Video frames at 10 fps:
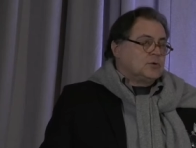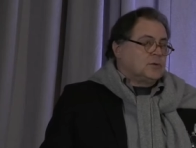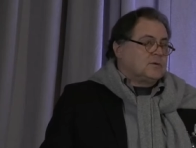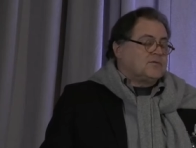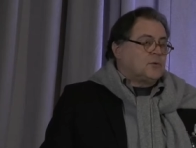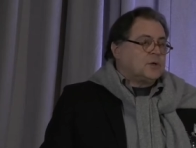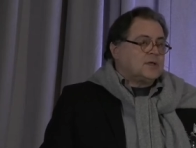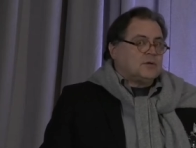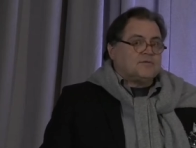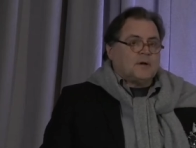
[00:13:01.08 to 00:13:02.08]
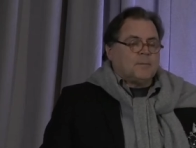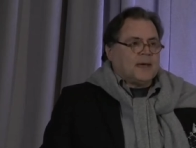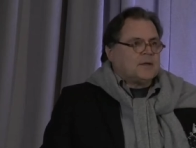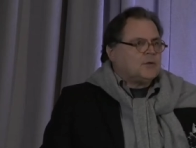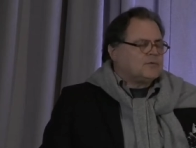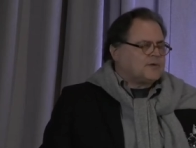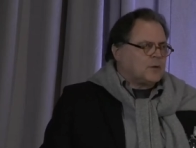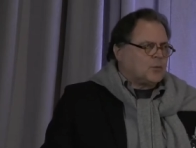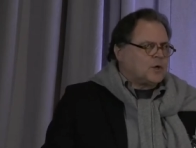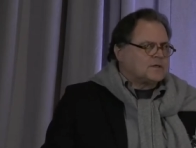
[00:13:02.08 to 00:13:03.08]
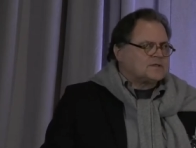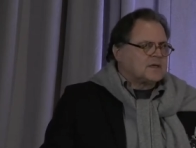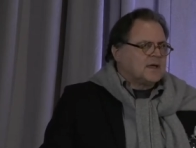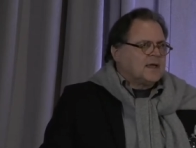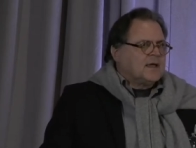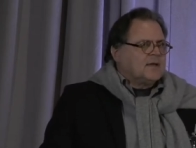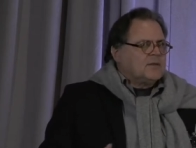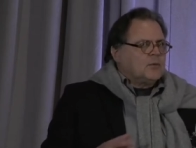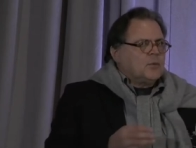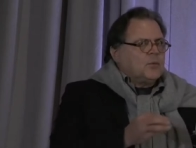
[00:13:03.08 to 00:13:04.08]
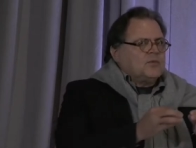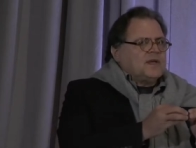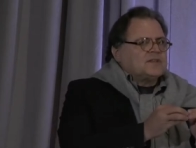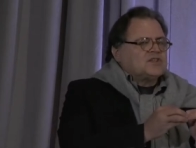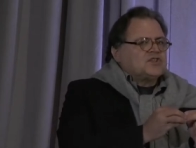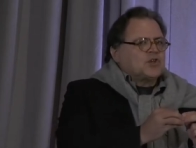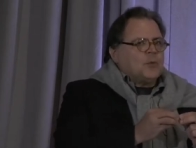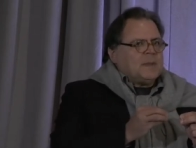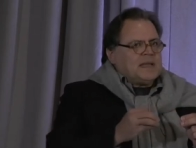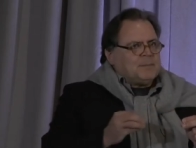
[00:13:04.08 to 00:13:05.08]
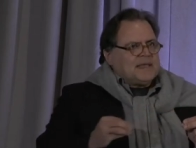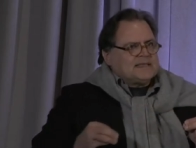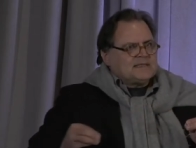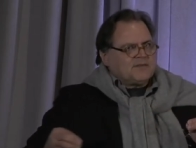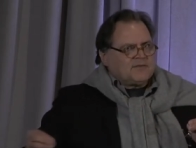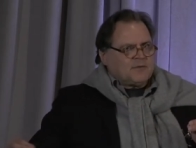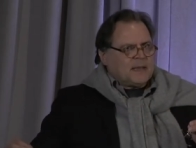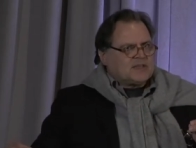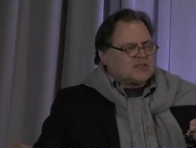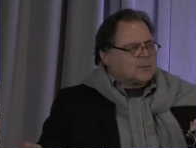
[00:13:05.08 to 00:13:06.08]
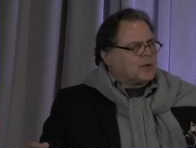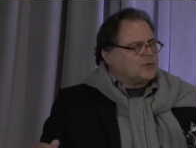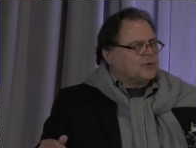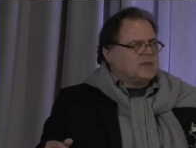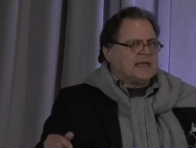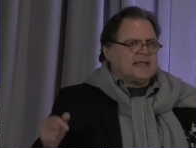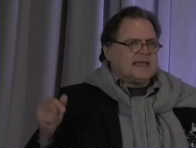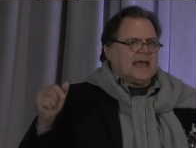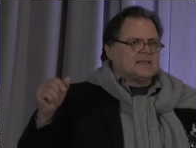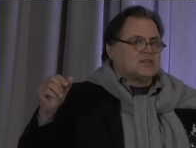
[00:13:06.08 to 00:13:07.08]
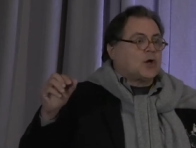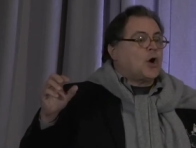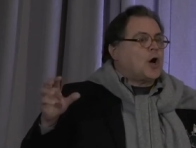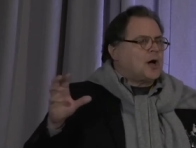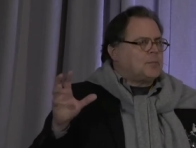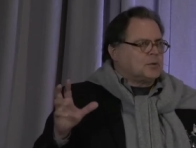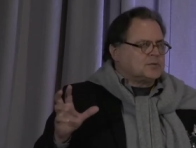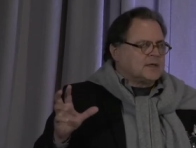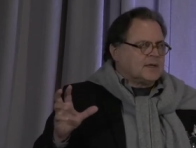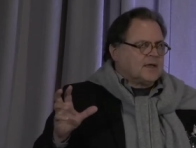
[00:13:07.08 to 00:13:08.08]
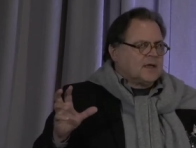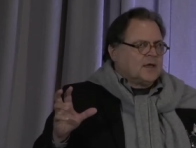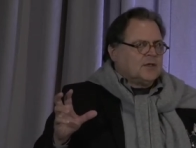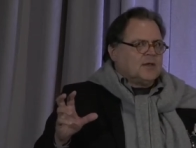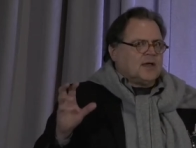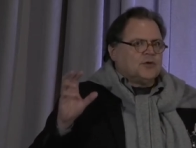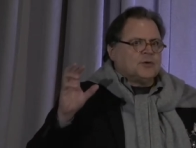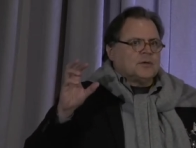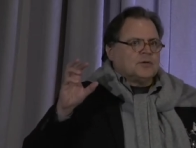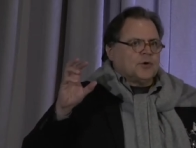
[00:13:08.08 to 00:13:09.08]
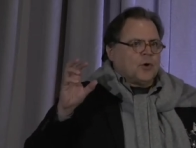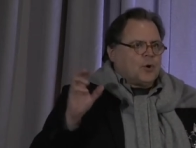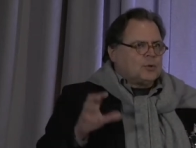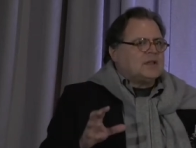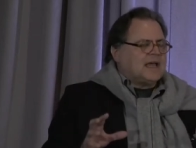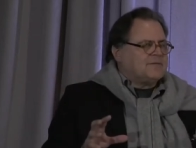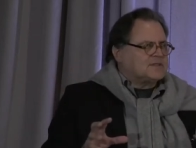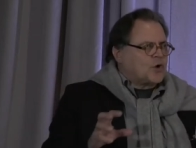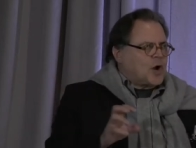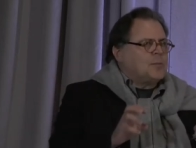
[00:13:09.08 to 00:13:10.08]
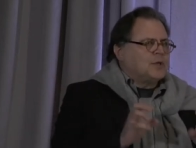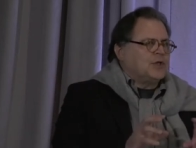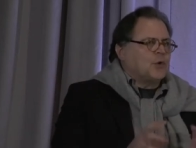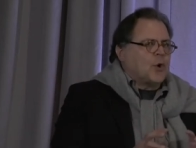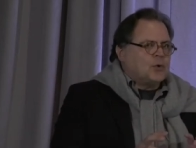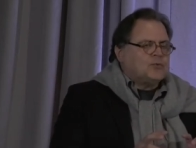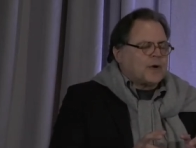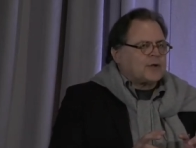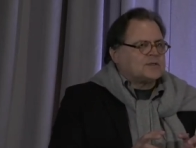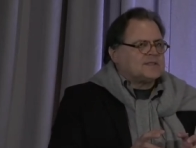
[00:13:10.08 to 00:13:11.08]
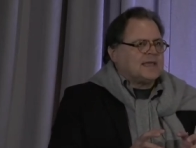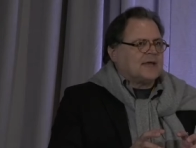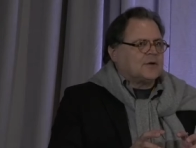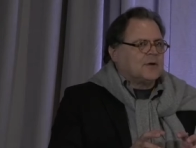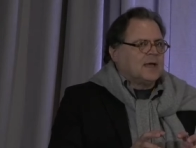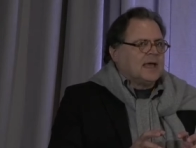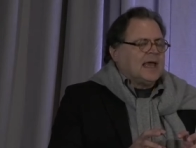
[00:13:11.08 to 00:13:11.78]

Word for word: couldn't afford it? You felt better? You felt worse? There's so many pieces of information about you that gets cobbled. Your, your whole life is cobbling your own records together